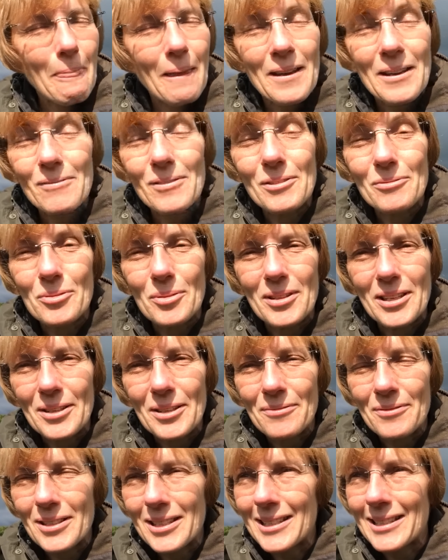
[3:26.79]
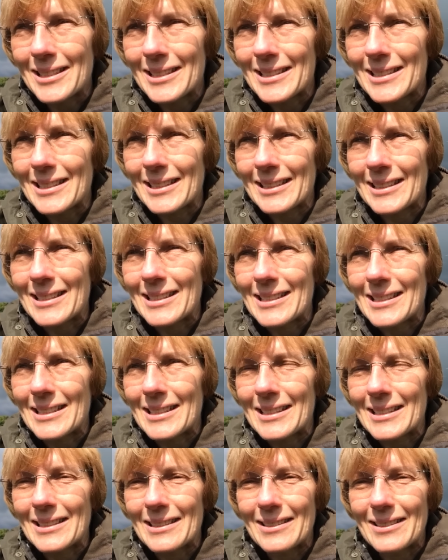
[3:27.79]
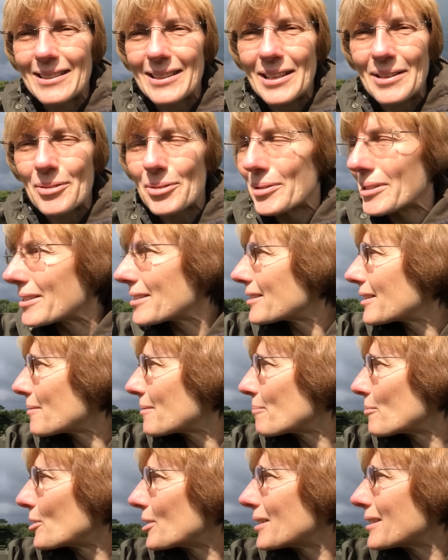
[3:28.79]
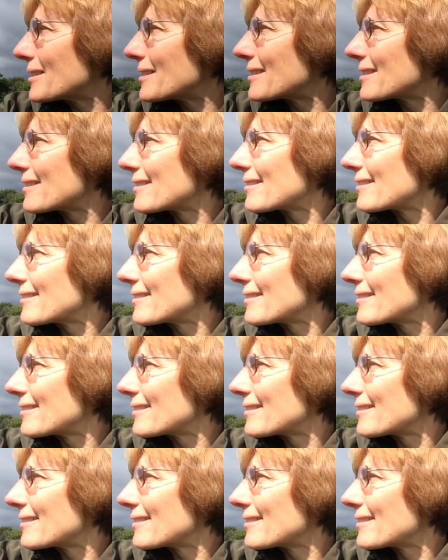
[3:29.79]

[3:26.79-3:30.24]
I've lived with that for years and uh, I've always embraced